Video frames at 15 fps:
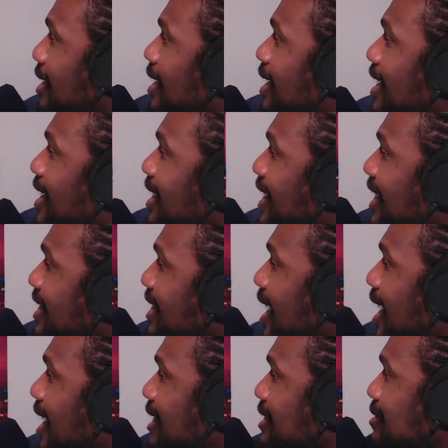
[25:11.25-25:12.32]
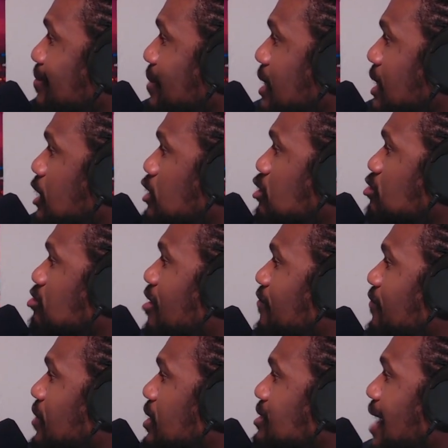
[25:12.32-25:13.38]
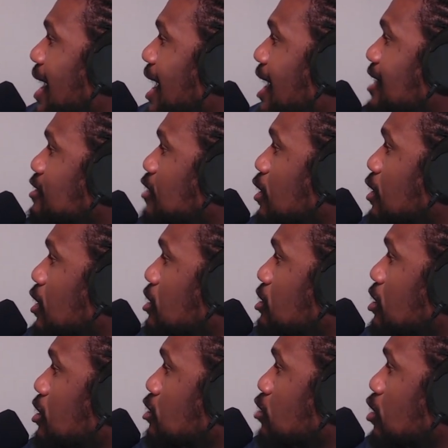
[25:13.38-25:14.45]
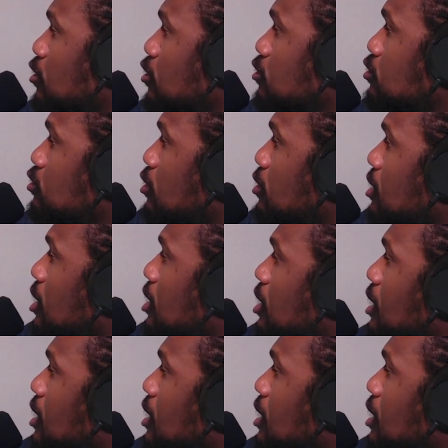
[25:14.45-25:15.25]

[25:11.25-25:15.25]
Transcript: let as many servants as are under the yoke